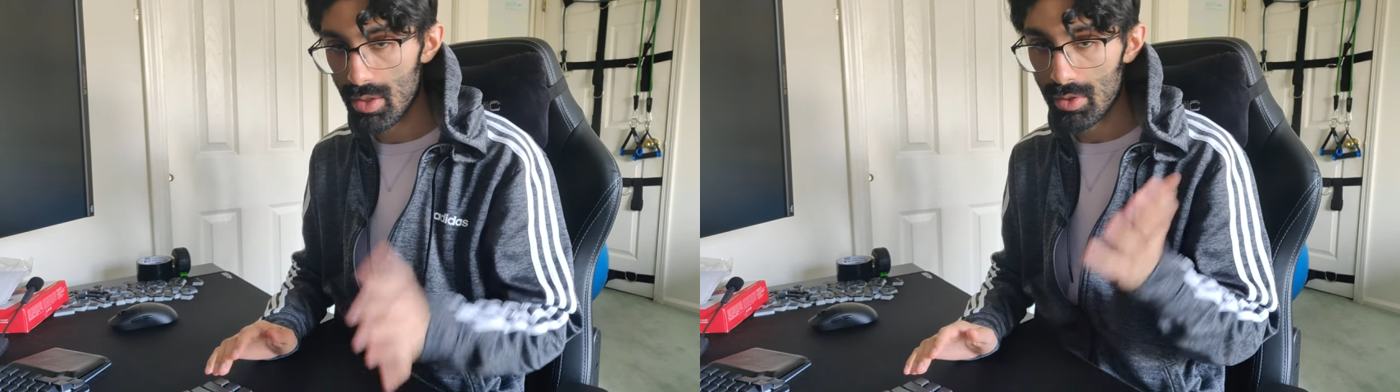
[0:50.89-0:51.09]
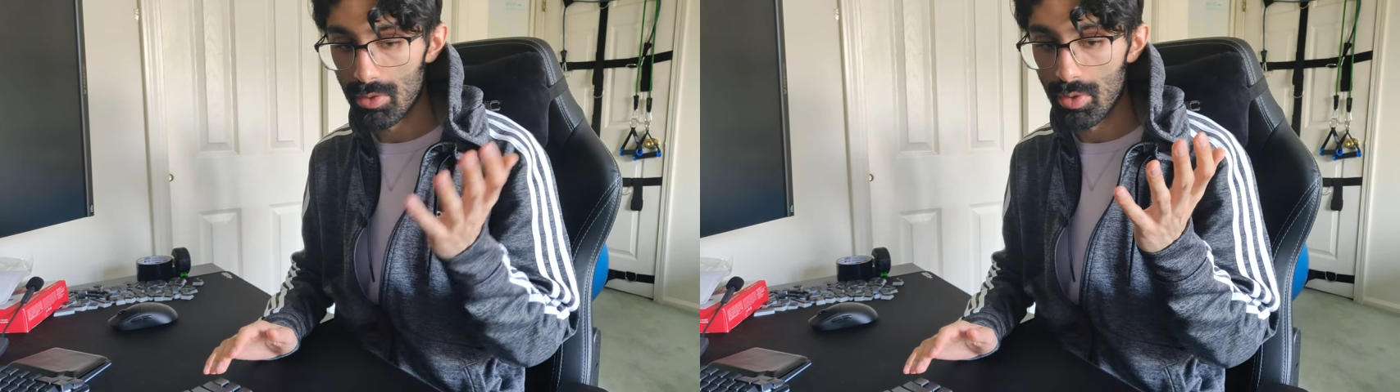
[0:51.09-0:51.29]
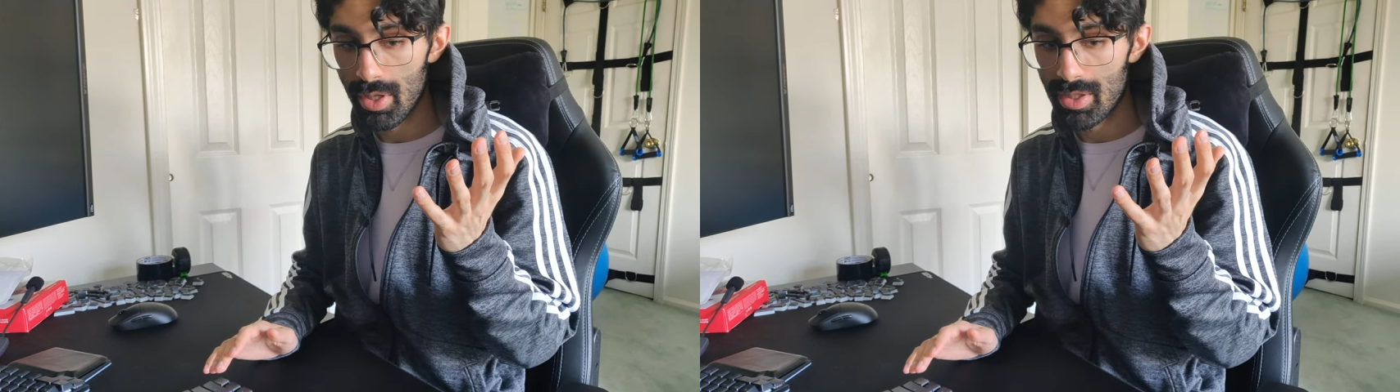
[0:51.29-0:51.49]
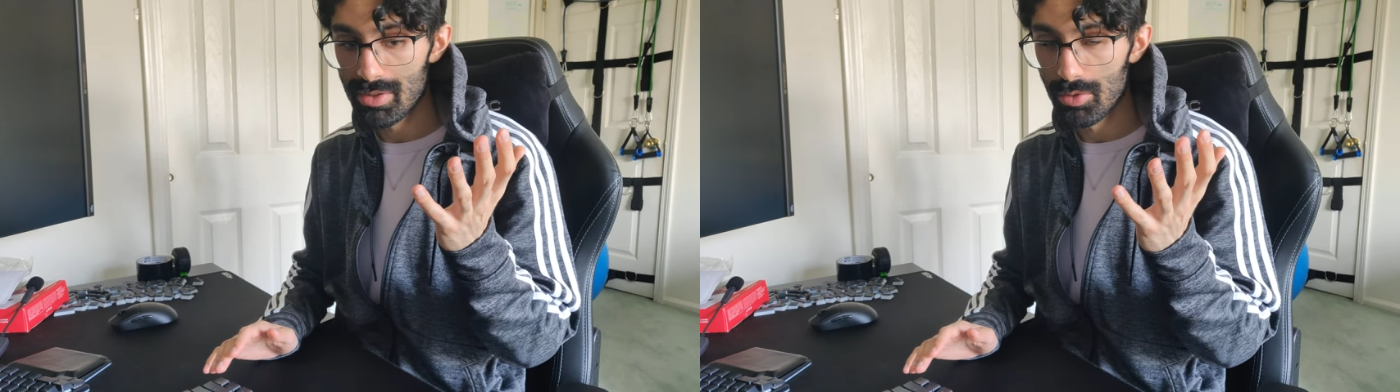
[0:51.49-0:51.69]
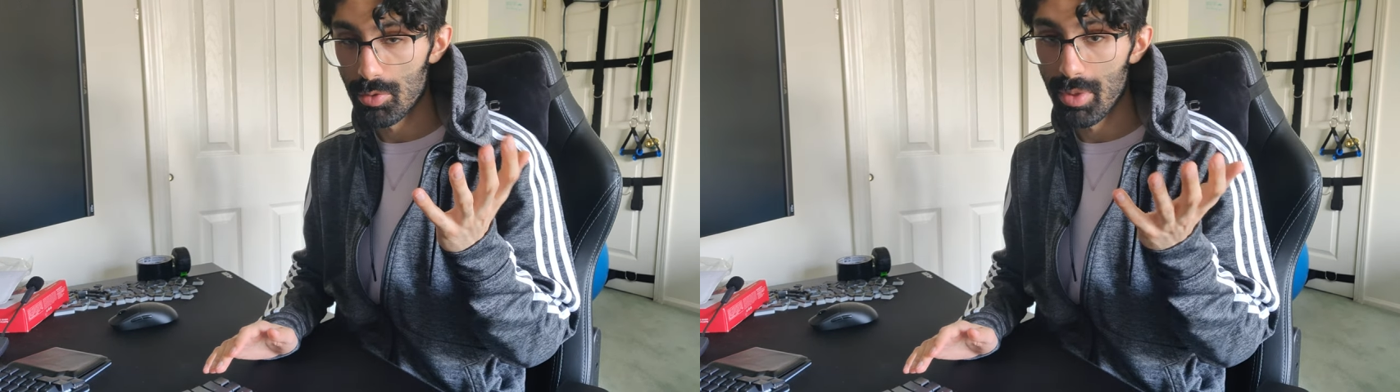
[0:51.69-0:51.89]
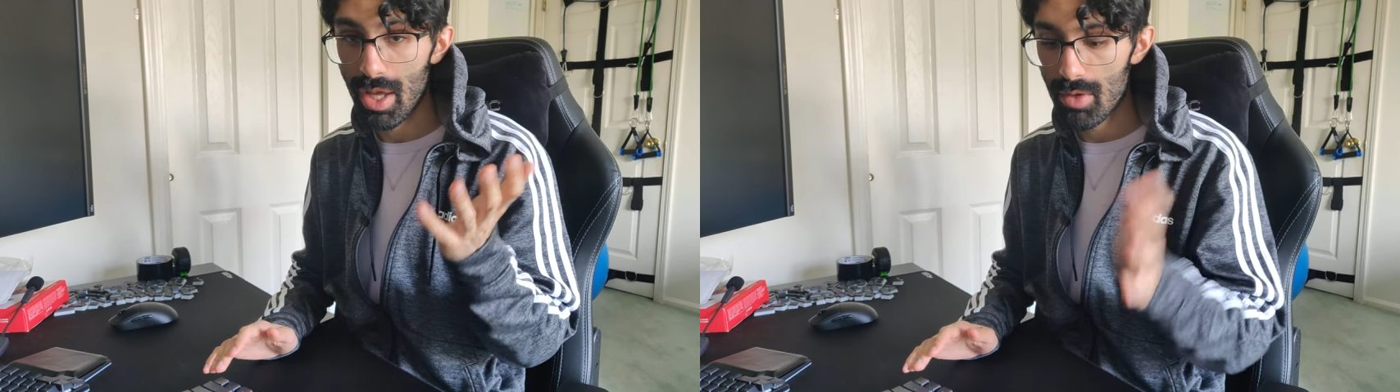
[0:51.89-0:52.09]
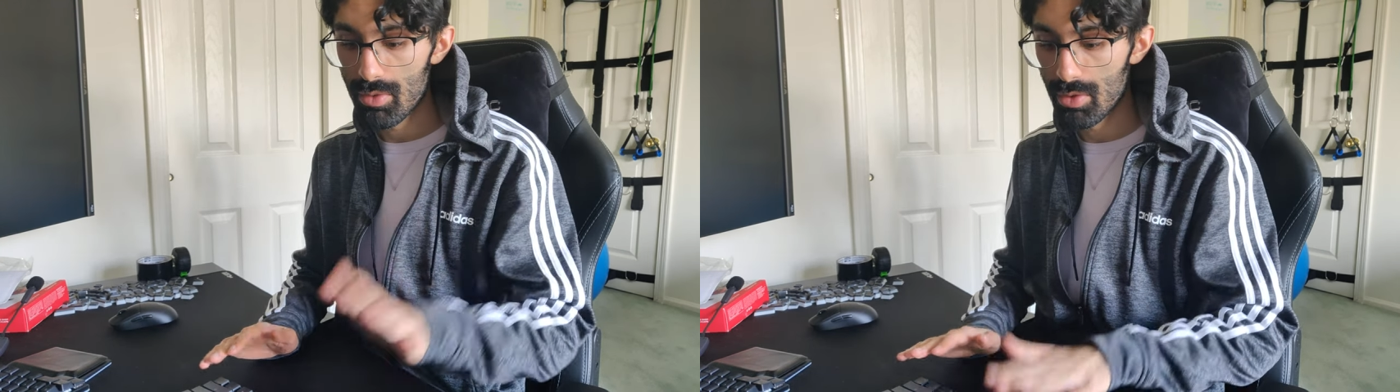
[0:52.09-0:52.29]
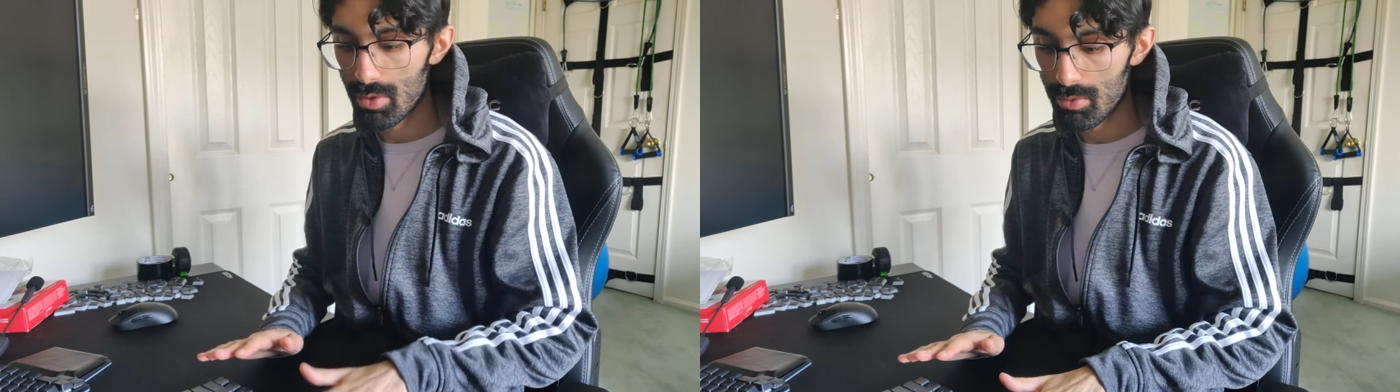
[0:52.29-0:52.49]
little hand's a little bit
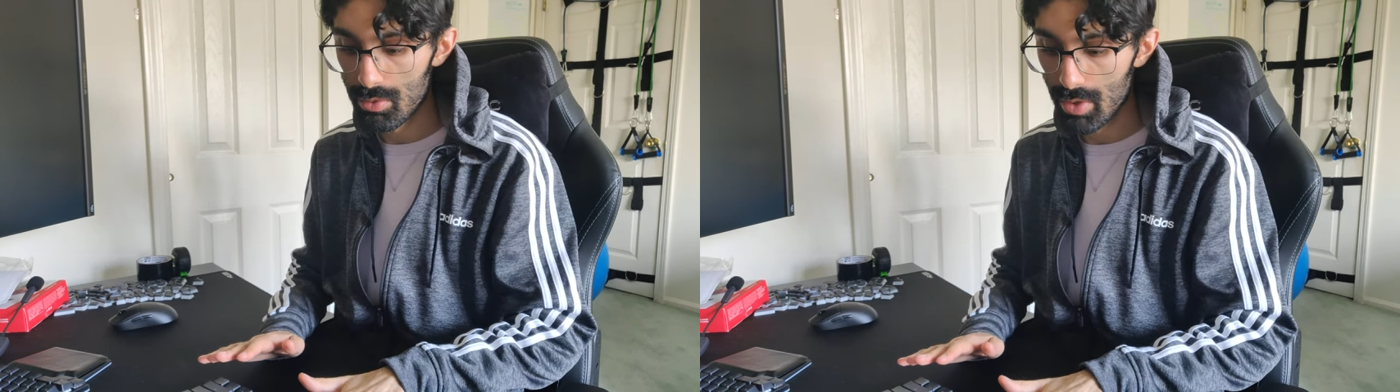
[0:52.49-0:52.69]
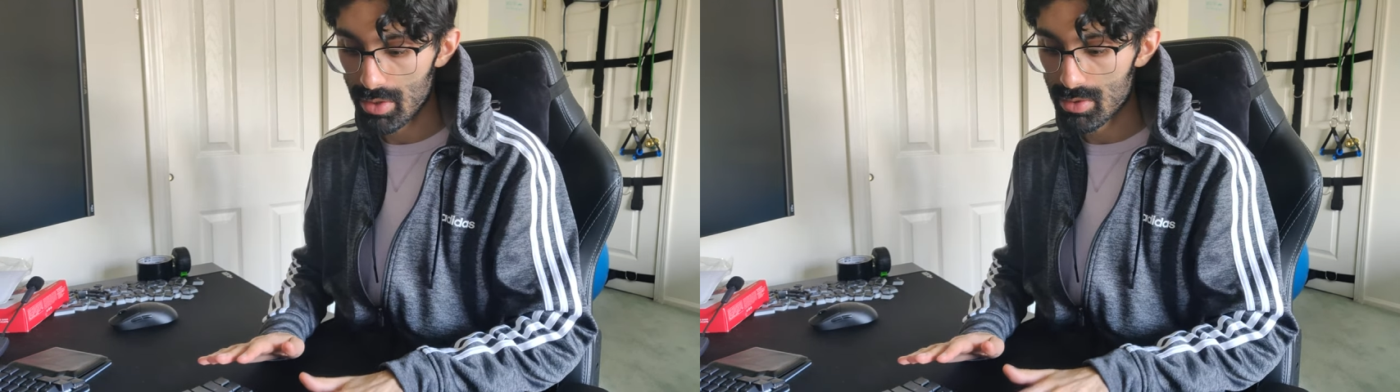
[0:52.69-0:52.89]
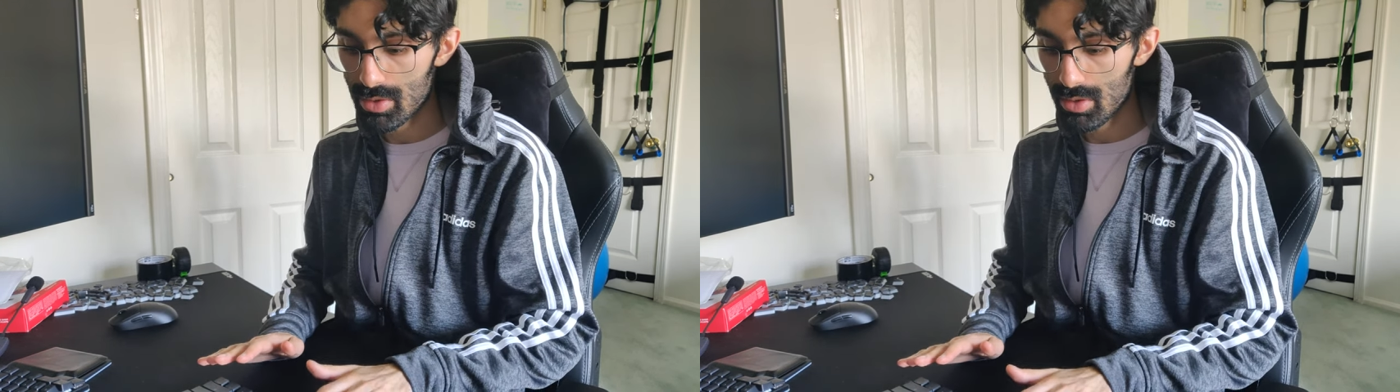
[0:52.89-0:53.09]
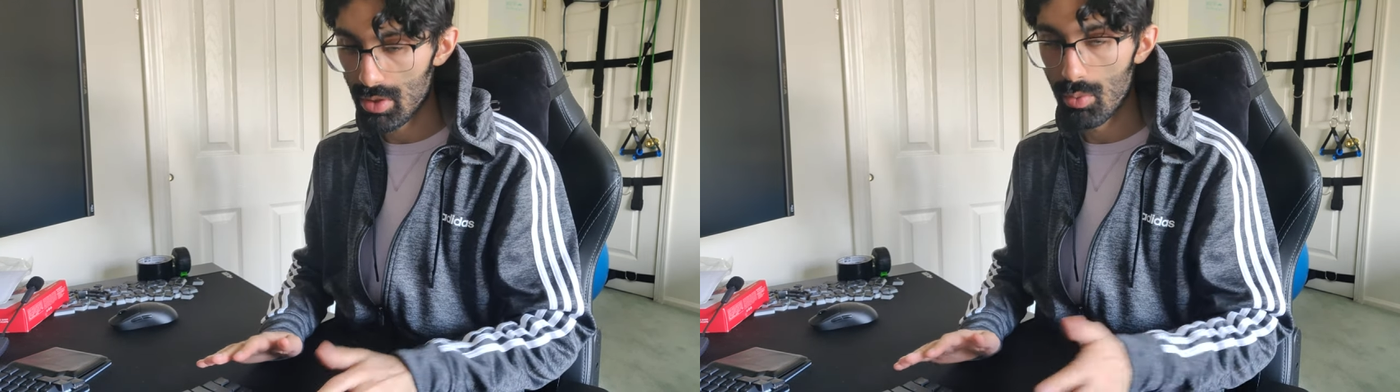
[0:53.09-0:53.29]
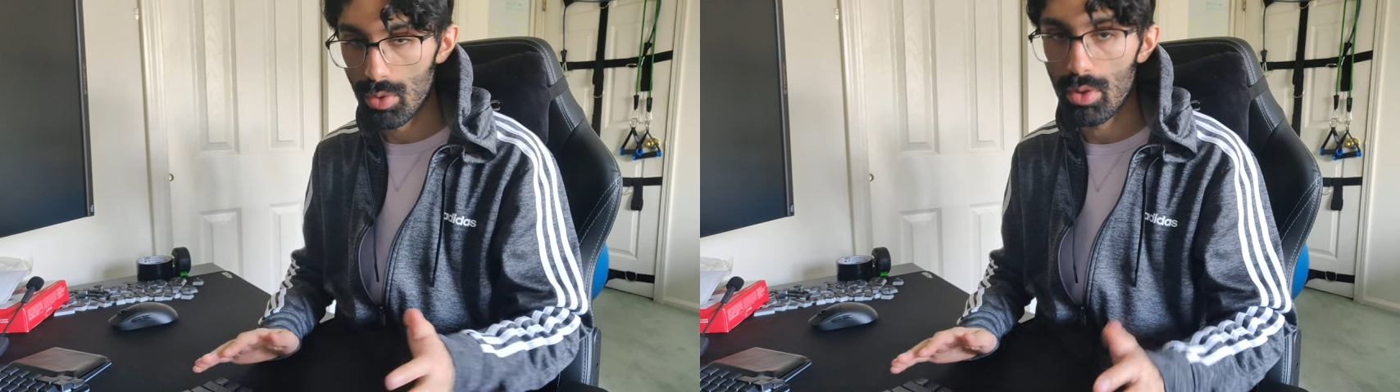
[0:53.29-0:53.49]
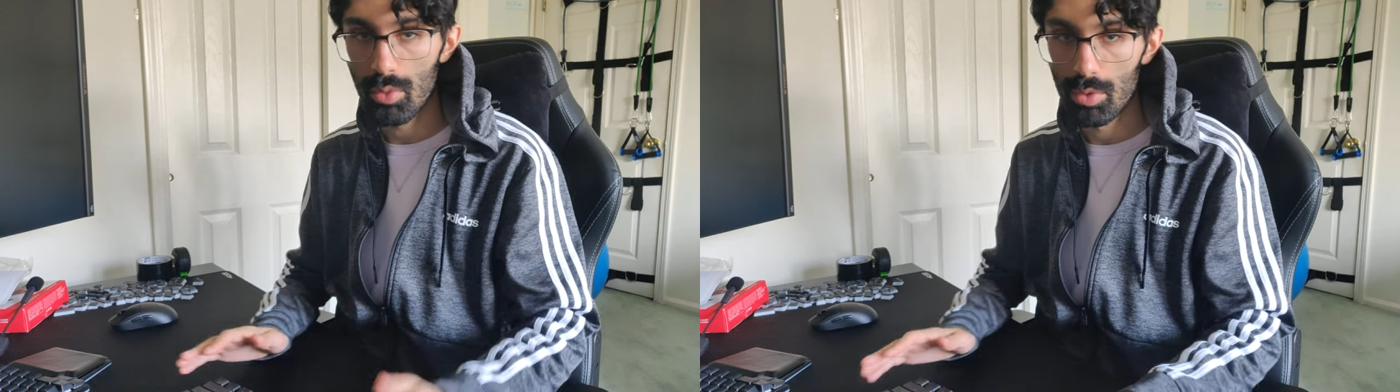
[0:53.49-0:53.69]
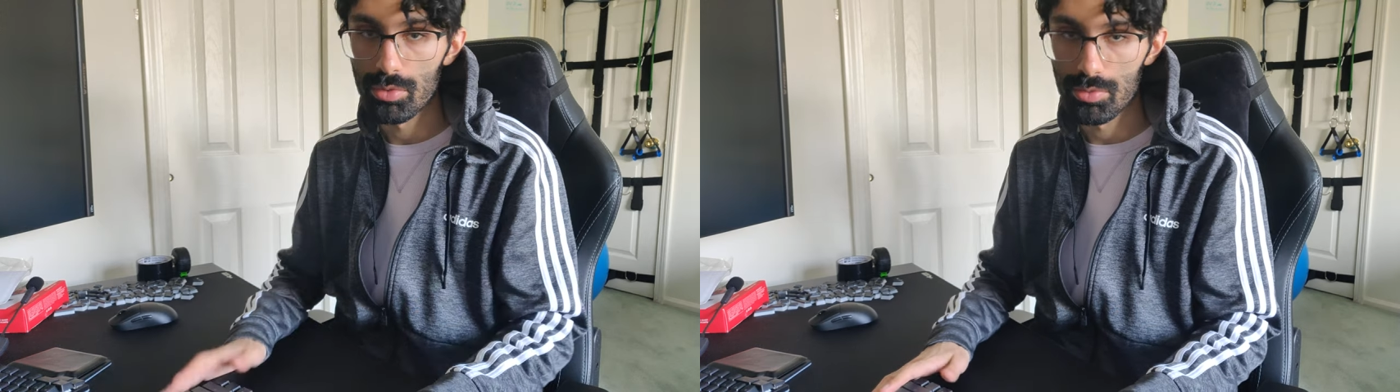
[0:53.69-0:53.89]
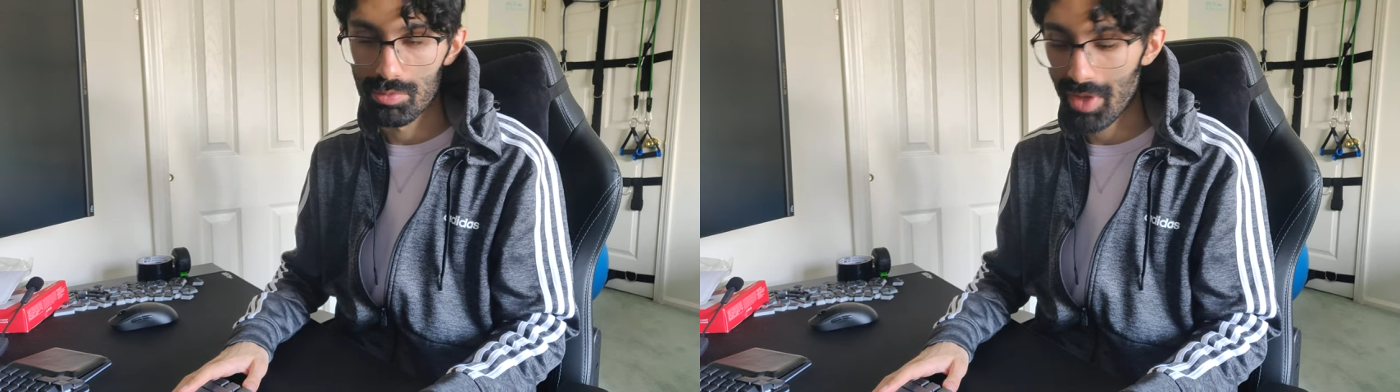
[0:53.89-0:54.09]
heavier, if you rest it, it will it
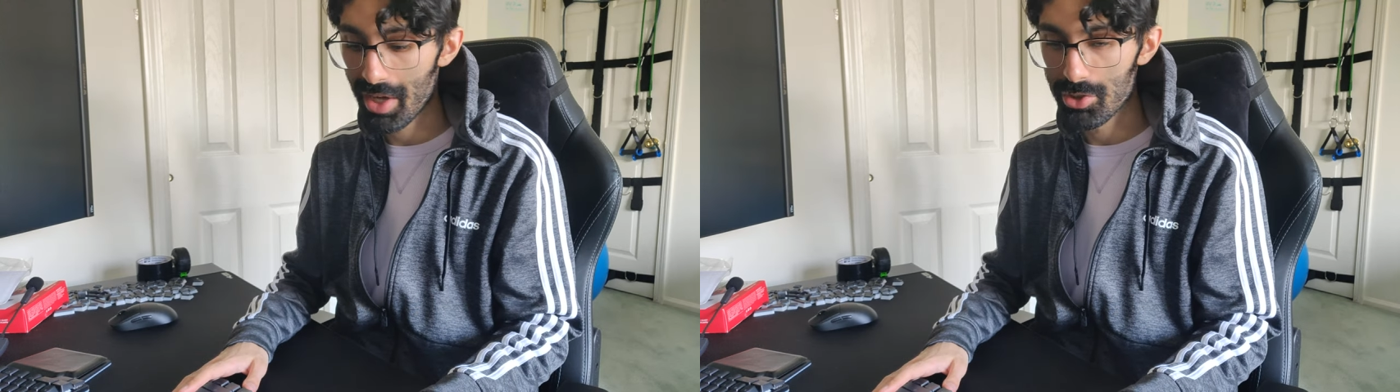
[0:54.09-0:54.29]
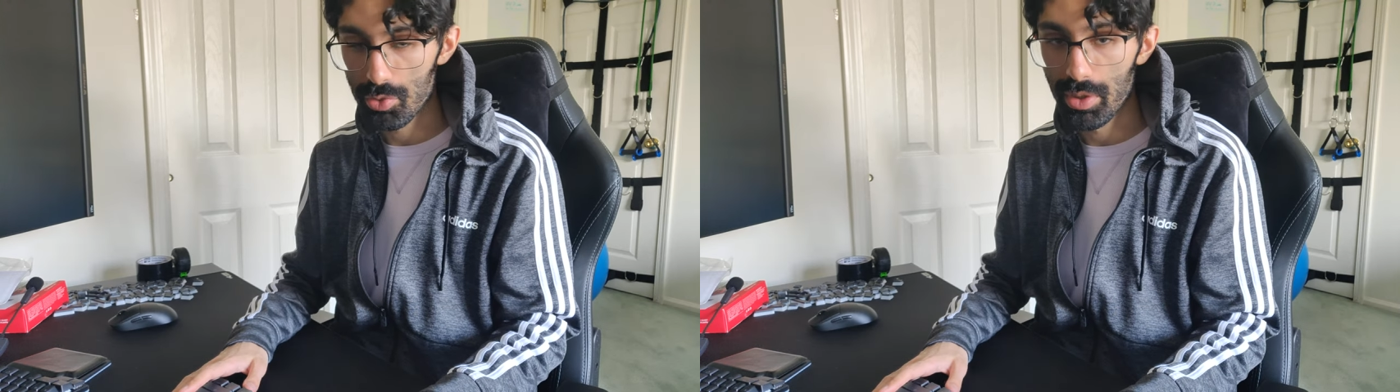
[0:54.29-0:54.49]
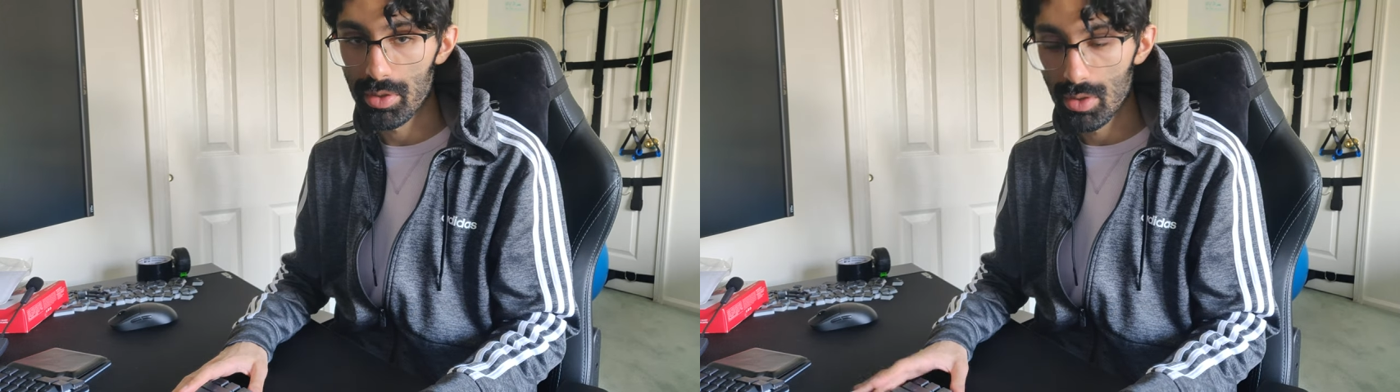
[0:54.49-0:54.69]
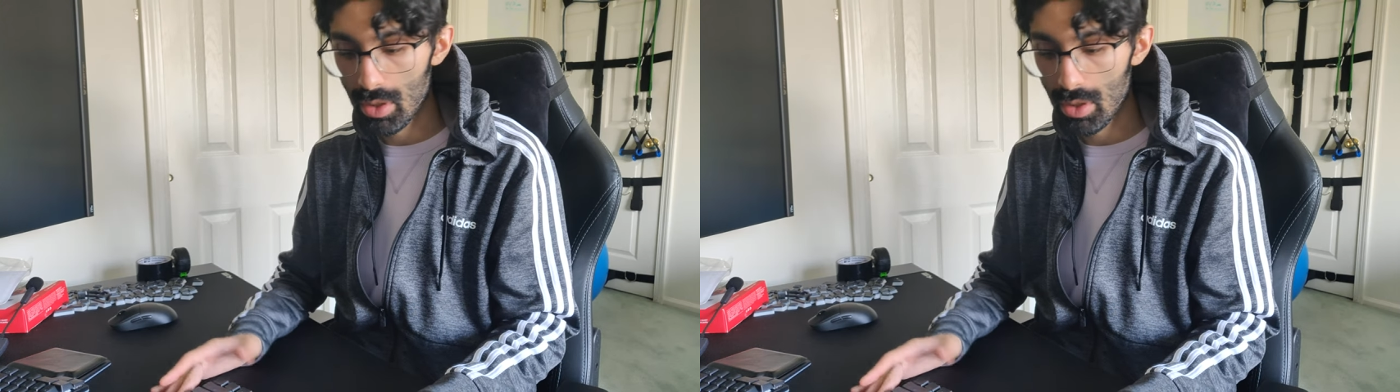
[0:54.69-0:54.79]
will actuate.